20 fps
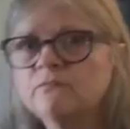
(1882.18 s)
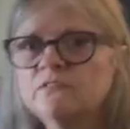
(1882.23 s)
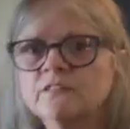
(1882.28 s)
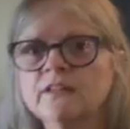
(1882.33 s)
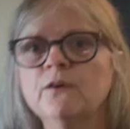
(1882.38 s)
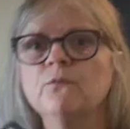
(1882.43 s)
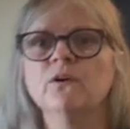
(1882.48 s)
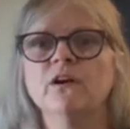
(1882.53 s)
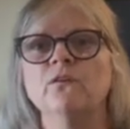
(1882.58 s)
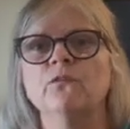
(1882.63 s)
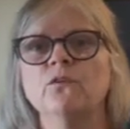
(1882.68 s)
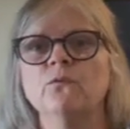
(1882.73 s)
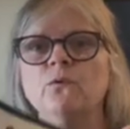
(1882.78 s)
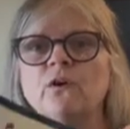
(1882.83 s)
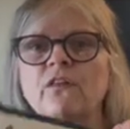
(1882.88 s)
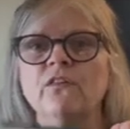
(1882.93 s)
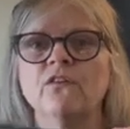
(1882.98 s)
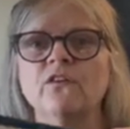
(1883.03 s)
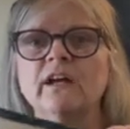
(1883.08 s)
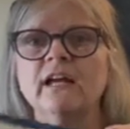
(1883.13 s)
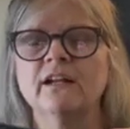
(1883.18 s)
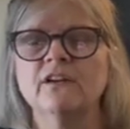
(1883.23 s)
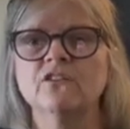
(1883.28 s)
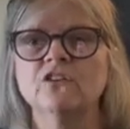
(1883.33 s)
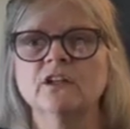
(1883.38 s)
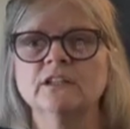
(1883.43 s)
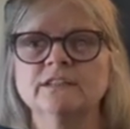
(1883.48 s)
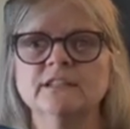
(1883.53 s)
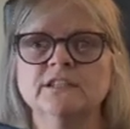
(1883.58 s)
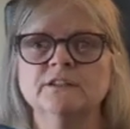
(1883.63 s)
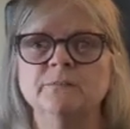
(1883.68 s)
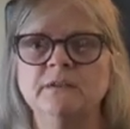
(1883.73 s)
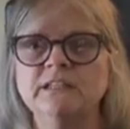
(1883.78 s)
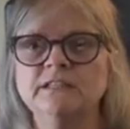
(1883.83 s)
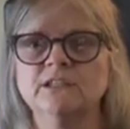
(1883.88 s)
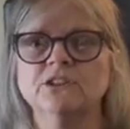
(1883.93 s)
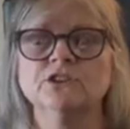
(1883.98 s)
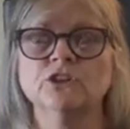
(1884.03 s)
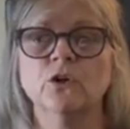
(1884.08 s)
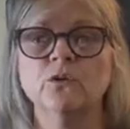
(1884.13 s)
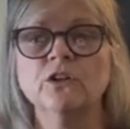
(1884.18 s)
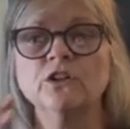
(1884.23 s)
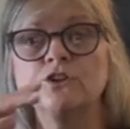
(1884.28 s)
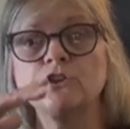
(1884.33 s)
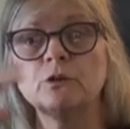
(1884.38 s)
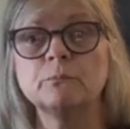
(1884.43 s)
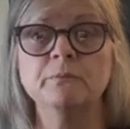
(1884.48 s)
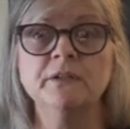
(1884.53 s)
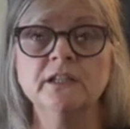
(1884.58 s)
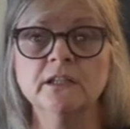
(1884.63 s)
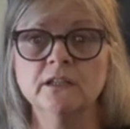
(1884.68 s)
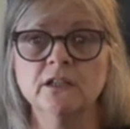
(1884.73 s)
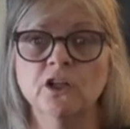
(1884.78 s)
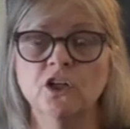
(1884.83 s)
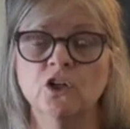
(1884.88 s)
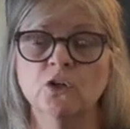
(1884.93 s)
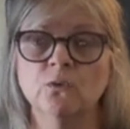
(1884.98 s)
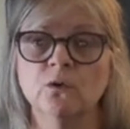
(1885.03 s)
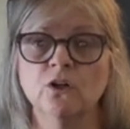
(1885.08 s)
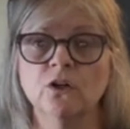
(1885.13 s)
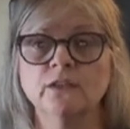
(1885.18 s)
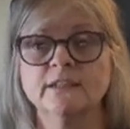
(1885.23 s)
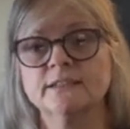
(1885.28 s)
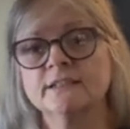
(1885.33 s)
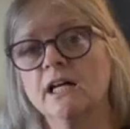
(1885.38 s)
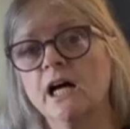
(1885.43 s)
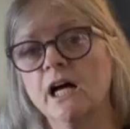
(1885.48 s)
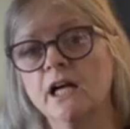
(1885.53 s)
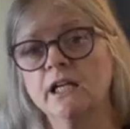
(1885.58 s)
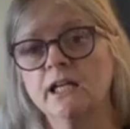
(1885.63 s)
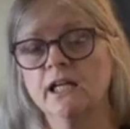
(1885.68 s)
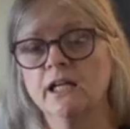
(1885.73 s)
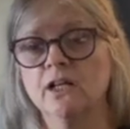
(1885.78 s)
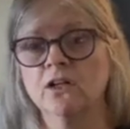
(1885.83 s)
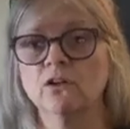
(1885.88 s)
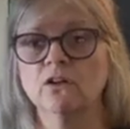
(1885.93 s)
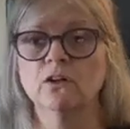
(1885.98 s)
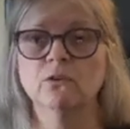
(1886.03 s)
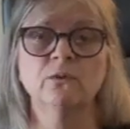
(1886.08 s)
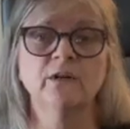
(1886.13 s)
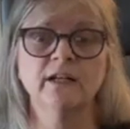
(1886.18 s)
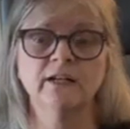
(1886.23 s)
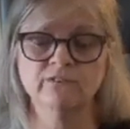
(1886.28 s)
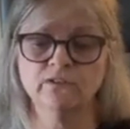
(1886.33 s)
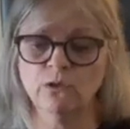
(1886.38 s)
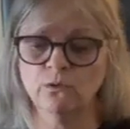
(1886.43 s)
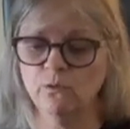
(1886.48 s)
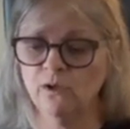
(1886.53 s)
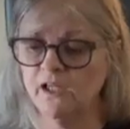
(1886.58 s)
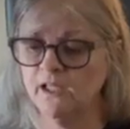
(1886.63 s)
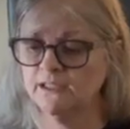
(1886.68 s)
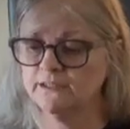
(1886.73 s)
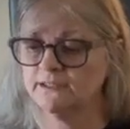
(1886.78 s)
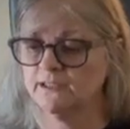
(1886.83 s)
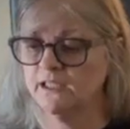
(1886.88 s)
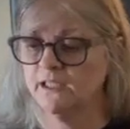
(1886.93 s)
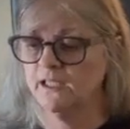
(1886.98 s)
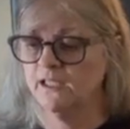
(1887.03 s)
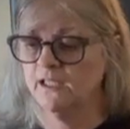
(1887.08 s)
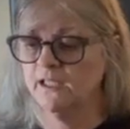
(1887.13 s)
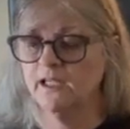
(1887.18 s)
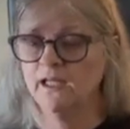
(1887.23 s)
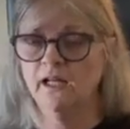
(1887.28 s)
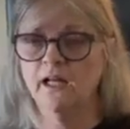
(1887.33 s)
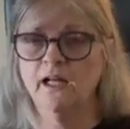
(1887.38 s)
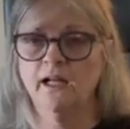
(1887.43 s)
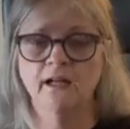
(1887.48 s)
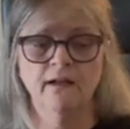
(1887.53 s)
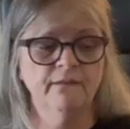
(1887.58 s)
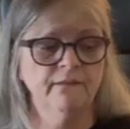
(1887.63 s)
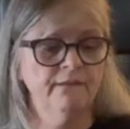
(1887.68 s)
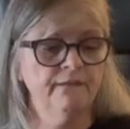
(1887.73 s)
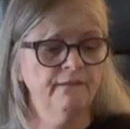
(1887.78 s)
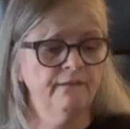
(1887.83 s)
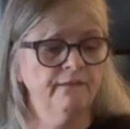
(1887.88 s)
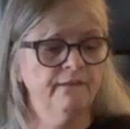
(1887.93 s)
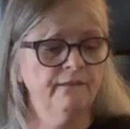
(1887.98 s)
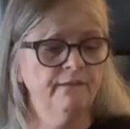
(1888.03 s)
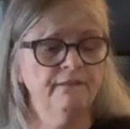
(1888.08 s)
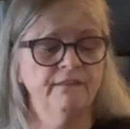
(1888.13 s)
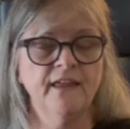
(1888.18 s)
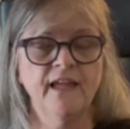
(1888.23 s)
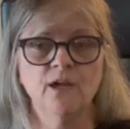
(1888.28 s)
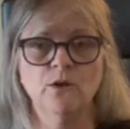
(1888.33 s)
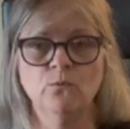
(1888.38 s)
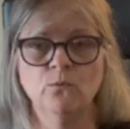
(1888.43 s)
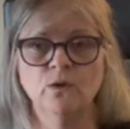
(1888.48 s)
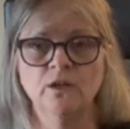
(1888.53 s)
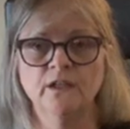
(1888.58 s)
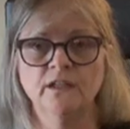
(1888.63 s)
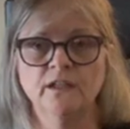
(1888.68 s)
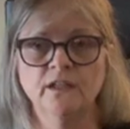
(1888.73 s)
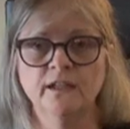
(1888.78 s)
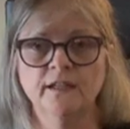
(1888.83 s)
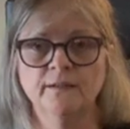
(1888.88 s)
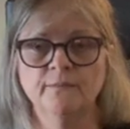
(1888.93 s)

They wanted one of their counter cross stitch pieces sewn into a pillow or a stocking or whatever it was. They would,